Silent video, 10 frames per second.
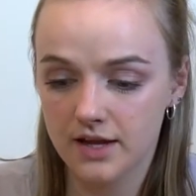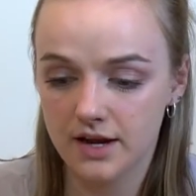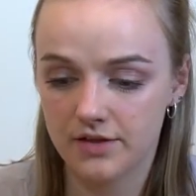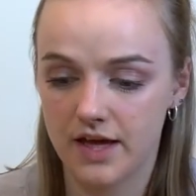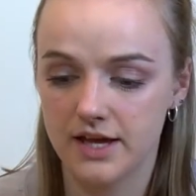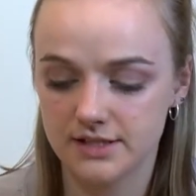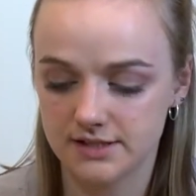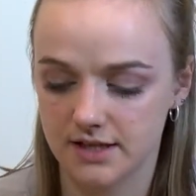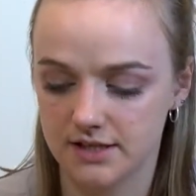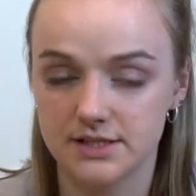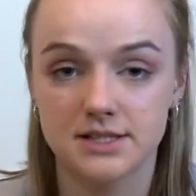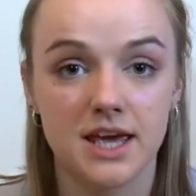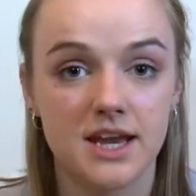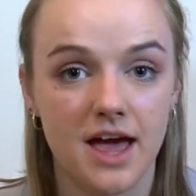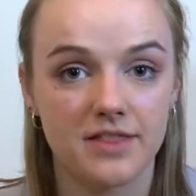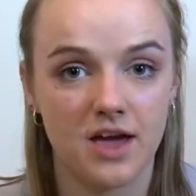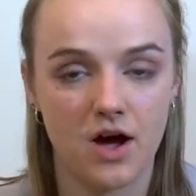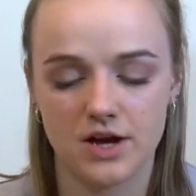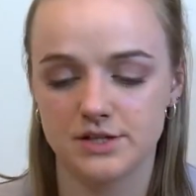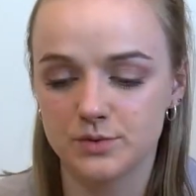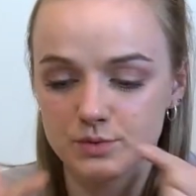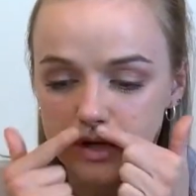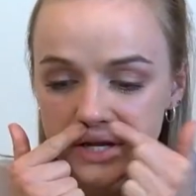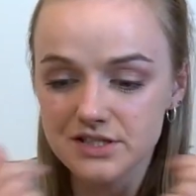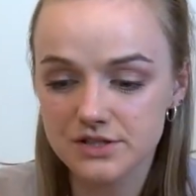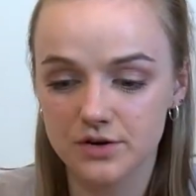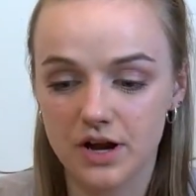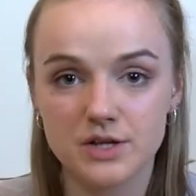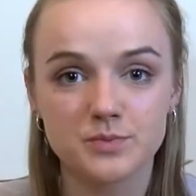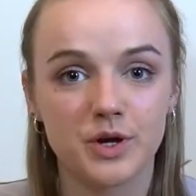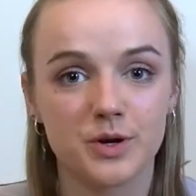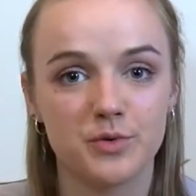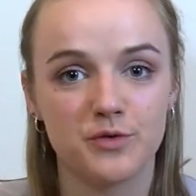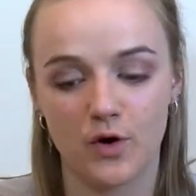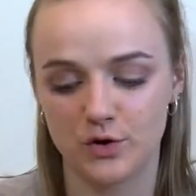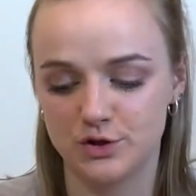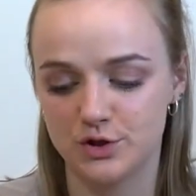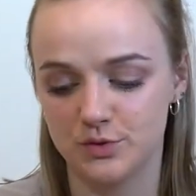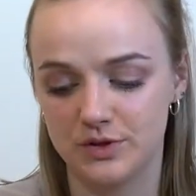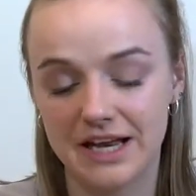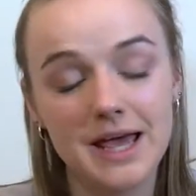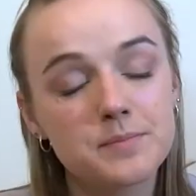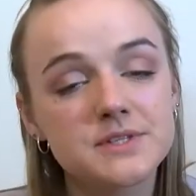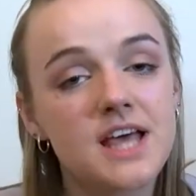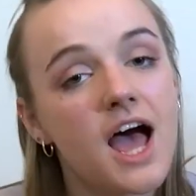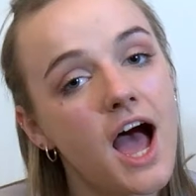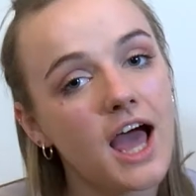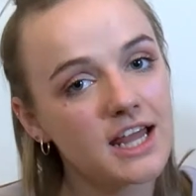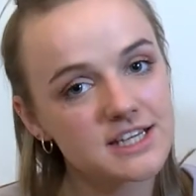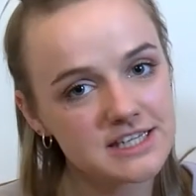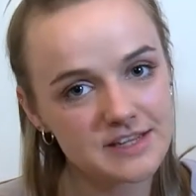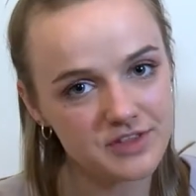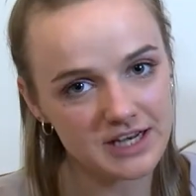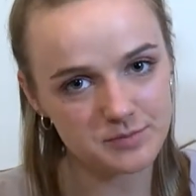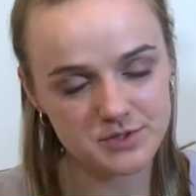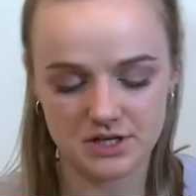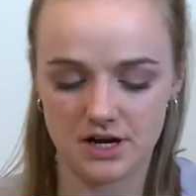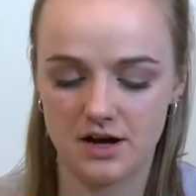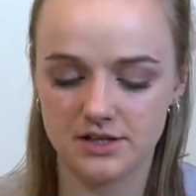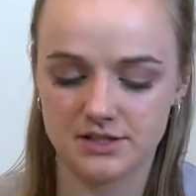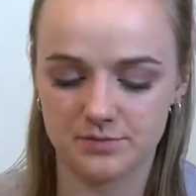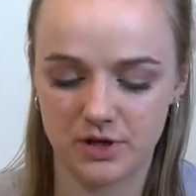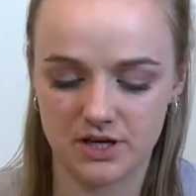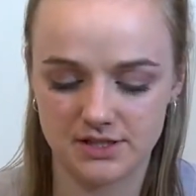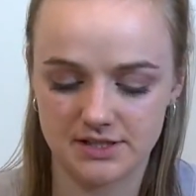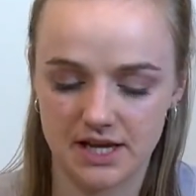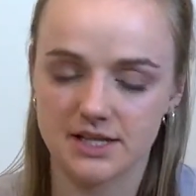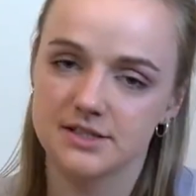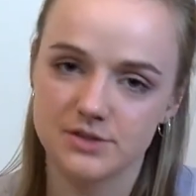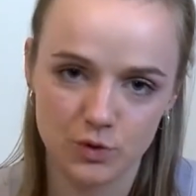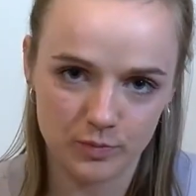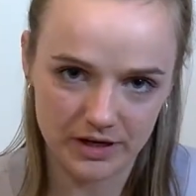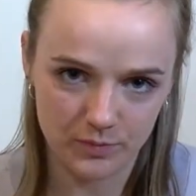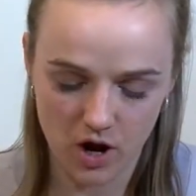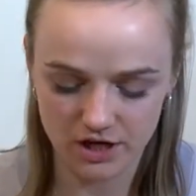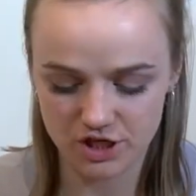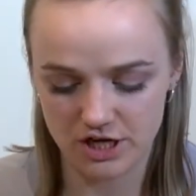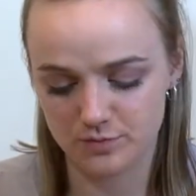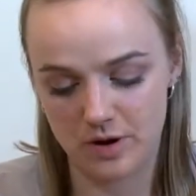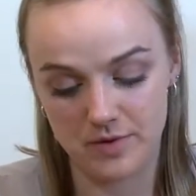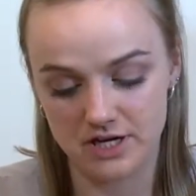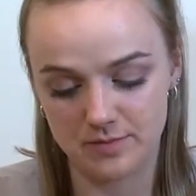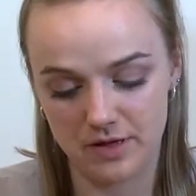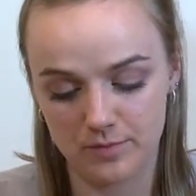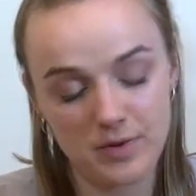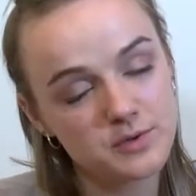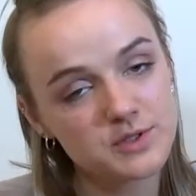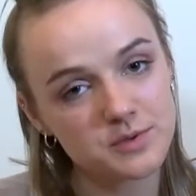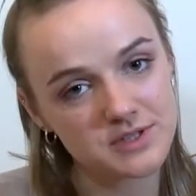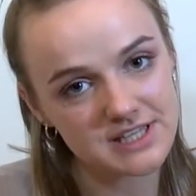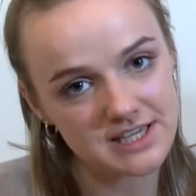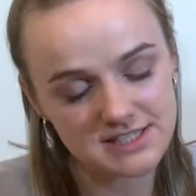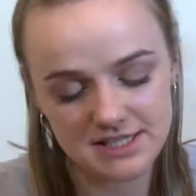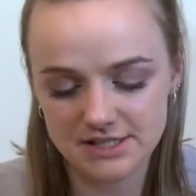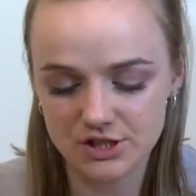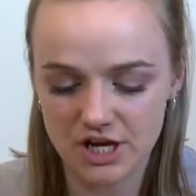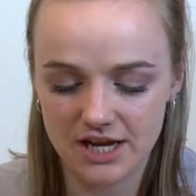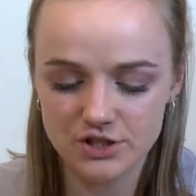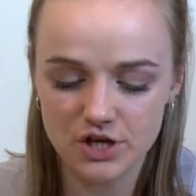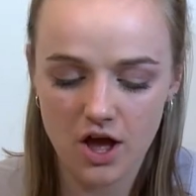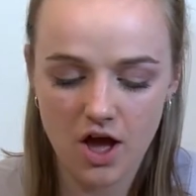Now that is the skin and the eyes all done, so last we're going to move on to the lips. I like to leave the lips to last because it's normally what I change my mind about the most, so it's the easiest to change.